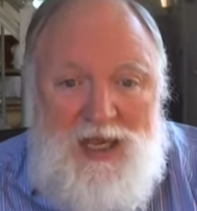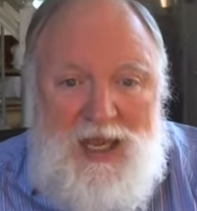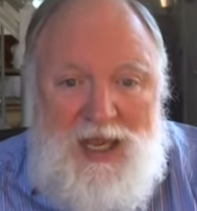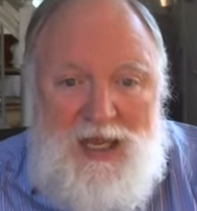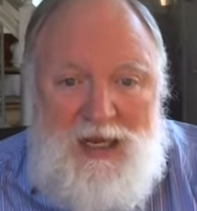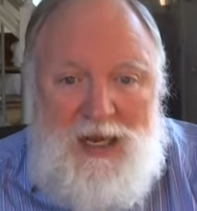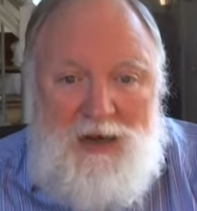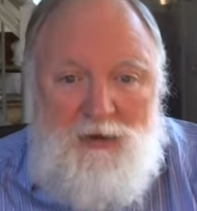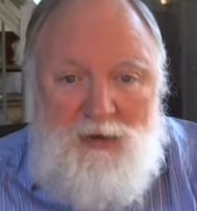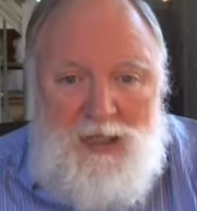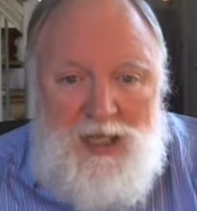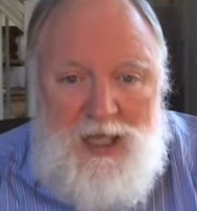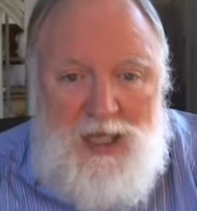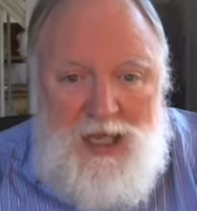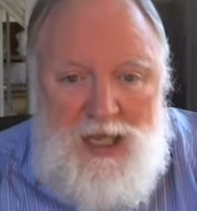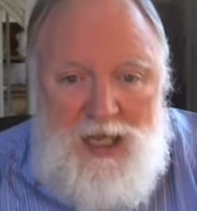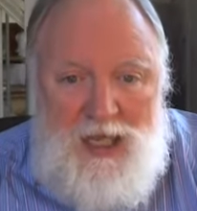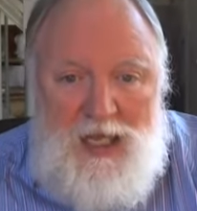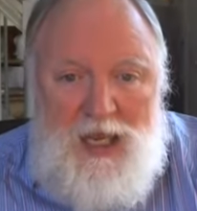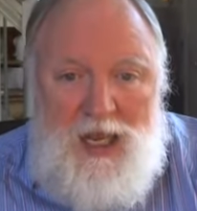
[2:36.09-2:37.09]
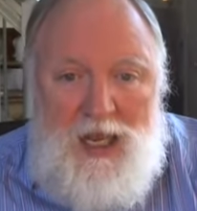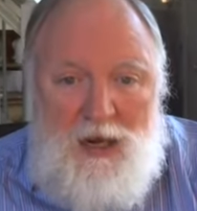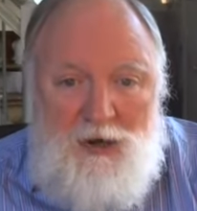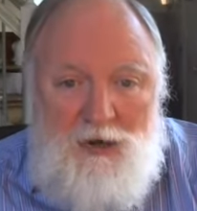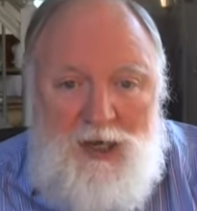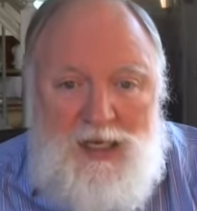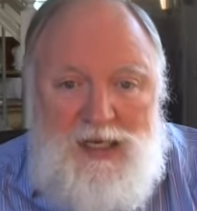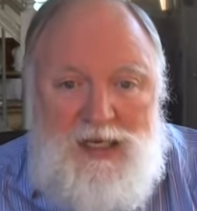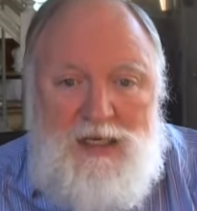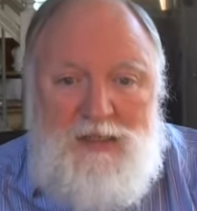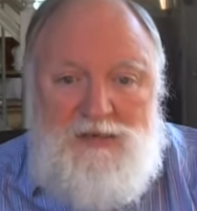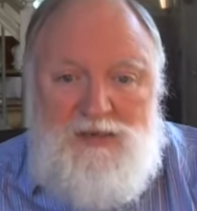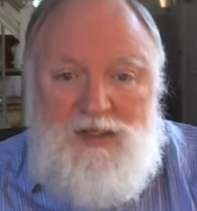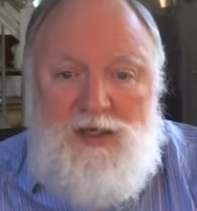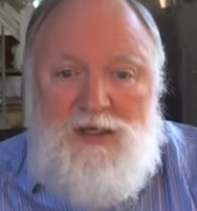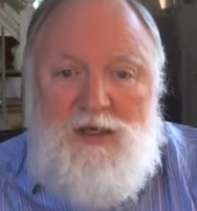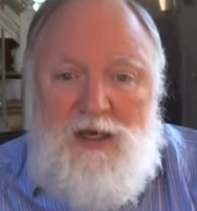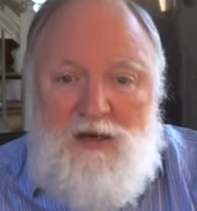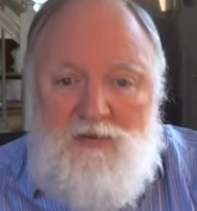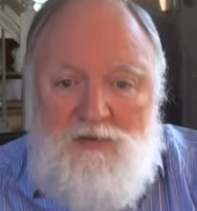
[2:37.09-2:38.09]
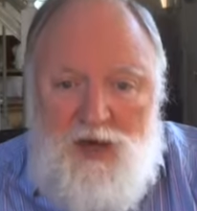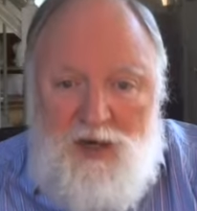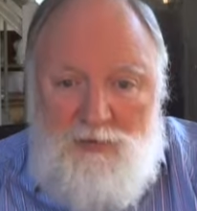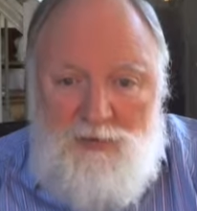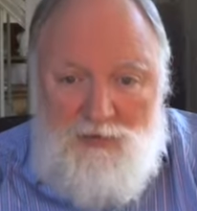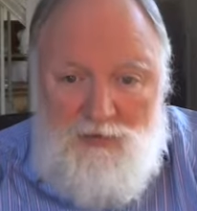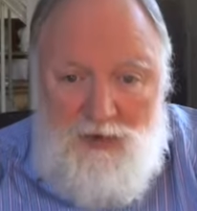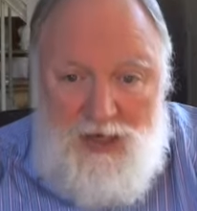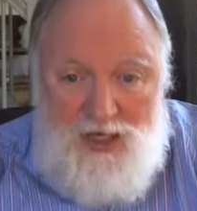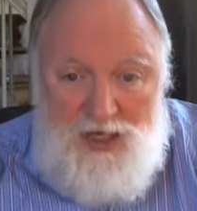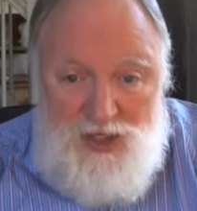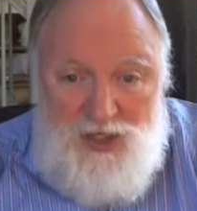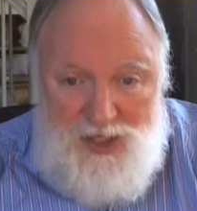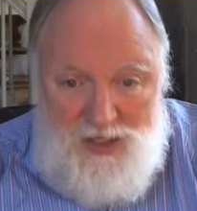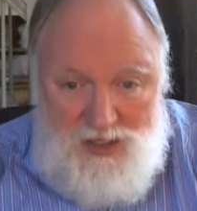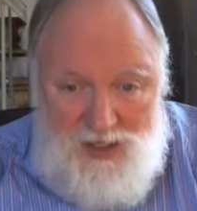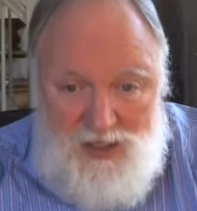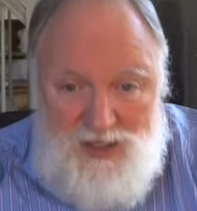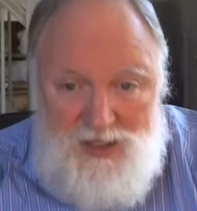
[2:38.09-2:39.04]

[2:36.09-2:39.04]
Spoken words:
in our key area of operation,